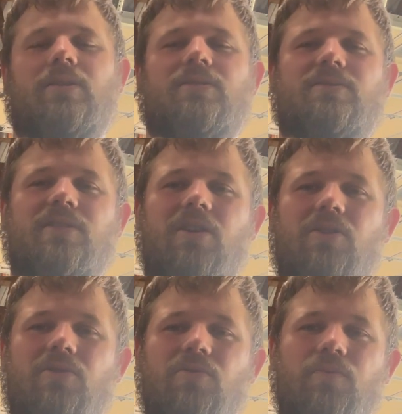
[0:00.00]

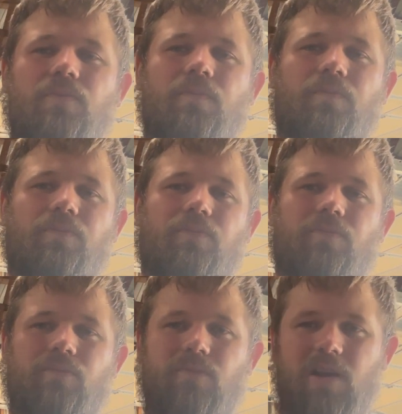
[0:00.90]
So
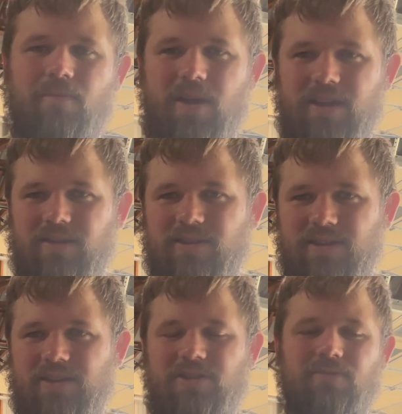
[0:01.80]
I make the
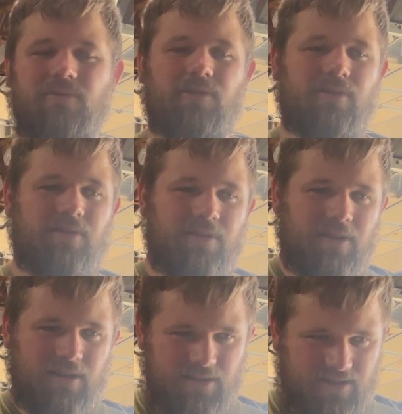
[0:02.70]
decision.
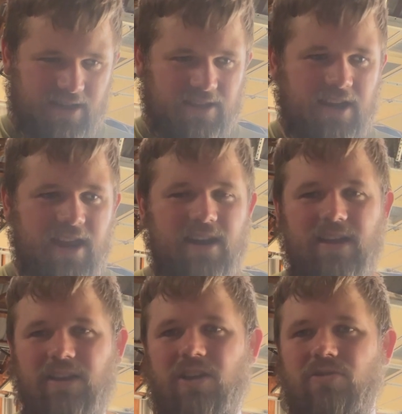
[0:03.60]
I set the date.
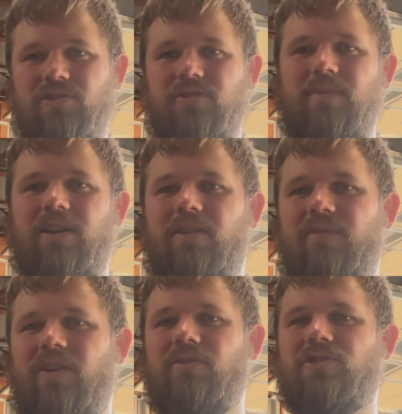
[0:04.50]
I go to my
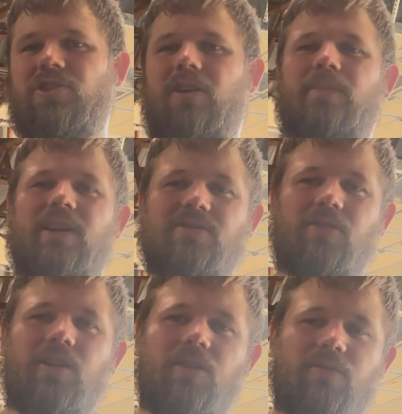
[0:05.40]
grandfather's shop. He has a
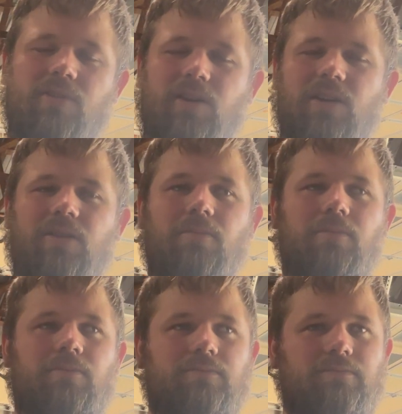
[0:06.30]
lift.
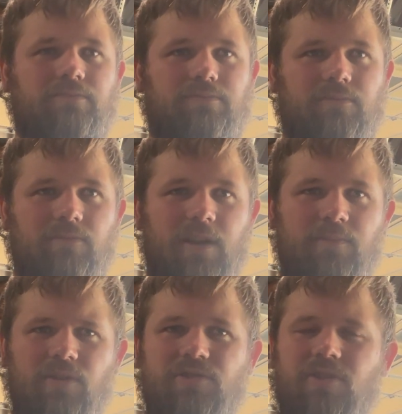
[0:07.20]
I
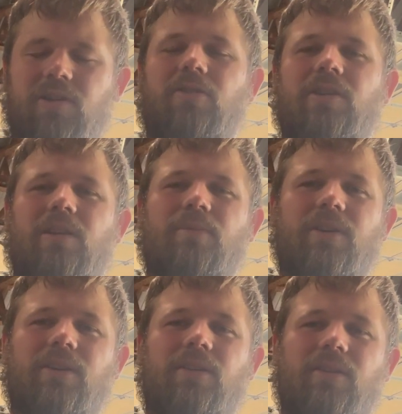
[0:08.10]
pull the truck on and I'm
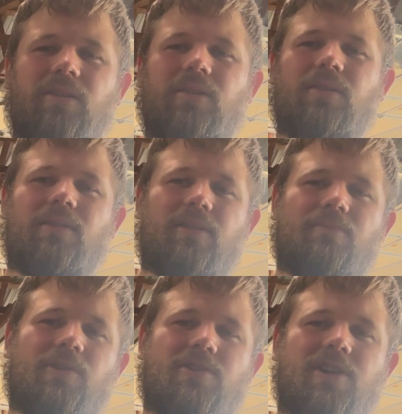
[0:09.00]
like,
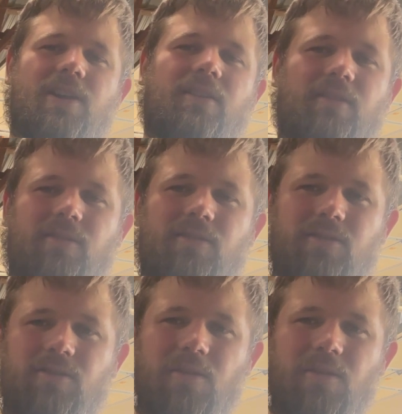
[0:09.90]
I'm gonna check the